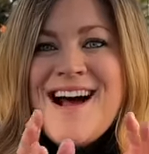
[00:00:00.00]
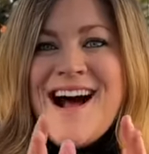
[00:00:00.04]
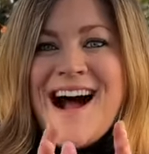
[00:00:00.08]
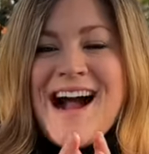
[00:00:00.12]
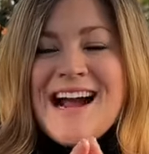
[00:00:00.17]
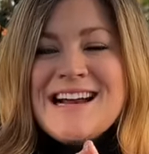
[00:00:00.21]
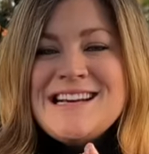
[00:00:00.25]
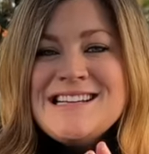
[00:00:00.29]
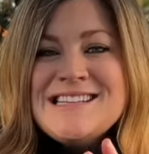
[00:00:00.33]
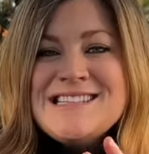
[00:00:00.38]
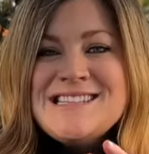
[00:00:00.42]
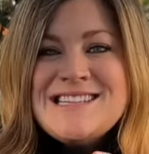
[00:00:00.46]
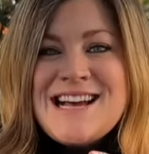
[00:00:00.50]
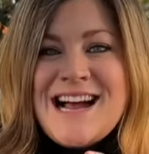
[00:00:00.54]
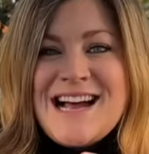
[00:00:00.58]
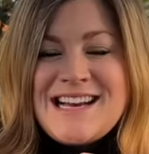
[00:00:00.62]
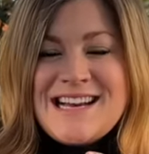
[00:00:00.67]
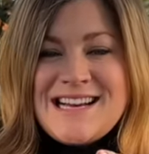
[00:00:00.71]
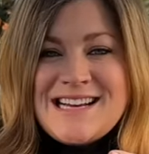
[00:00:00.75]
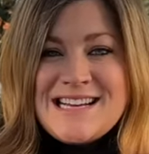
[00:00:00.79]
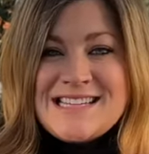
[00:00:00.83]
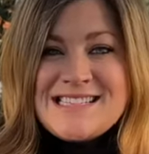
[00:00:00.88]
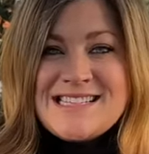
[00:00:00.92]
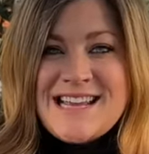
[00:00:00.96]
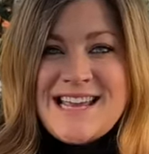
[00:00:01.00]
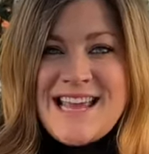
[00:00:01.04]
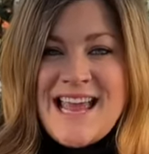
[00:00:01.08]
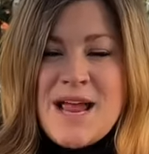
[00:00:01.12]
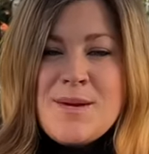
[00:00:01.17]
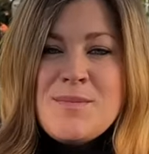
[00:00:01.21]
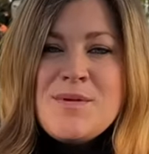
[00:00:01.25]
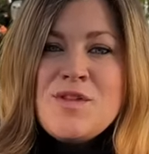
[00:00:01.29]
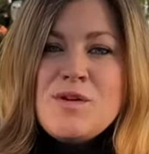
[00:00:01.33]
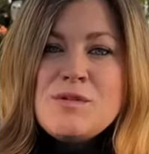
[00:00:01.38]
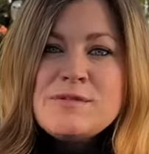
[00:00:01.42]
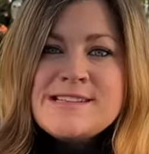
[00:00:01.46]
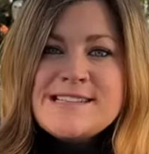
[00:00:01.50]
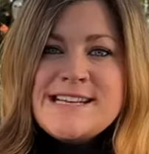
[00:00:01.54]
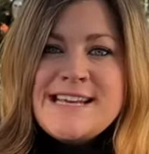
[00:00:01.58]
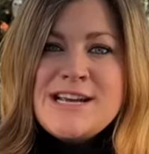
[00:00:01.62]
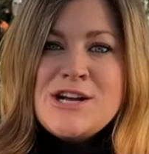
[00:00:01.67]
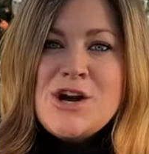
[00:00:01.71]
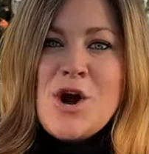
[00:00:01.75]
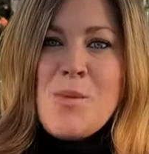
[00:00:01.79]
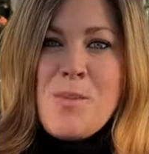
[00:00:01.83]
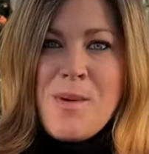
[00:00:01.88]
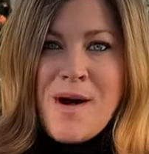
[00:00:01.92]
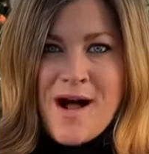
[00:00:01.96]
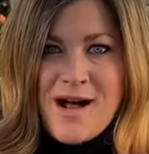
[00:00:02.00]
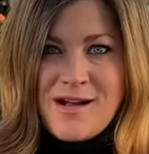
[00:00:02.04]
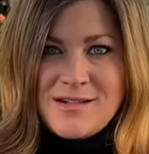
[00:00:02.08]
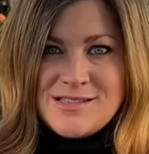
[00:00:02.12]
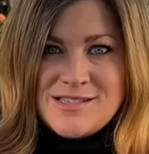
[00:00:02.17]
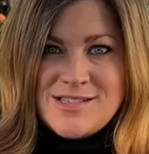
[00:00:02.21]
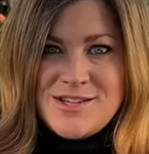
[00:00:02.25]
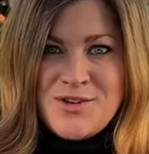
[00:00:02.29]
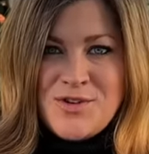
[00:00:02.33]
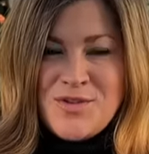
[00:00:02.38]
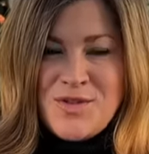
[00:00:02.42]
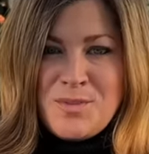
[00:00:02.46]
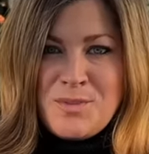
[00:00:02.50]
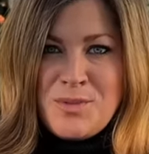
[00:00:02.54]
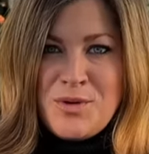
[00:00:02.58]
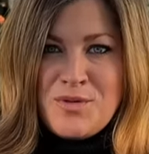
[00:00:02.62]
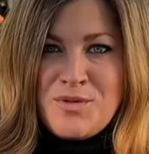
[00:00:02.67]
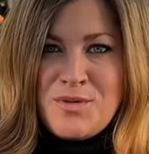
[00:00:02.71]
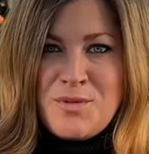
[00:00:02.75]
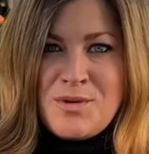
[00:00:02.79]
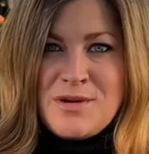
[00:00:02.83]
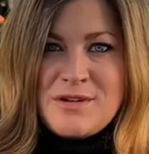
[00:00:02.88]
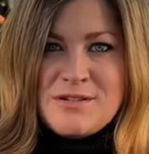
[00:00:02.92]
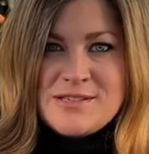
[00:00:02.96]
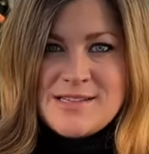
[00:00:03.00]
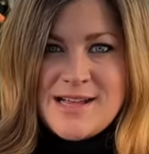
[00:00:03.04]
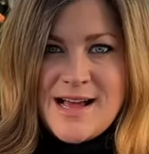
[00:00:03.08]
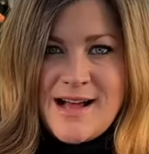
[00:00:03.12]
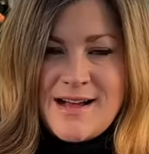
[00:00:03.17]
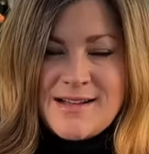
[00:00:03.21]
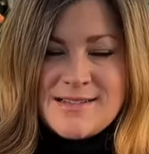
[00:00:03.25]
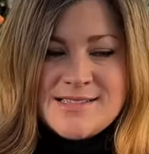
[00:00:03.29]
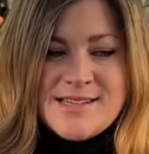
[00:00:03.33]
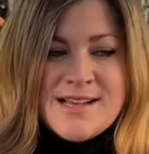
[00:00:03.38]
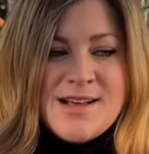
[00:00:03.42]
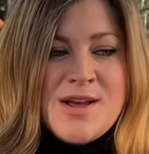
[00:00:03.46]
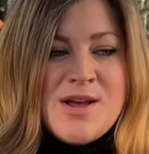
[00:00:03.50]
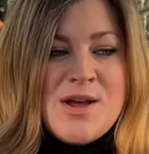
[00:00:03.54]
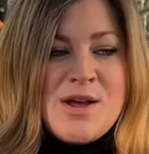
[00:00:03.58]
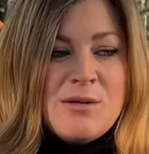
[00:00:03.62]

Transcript: I decided, because they came in those eco pots, you know, that Proven Winners has,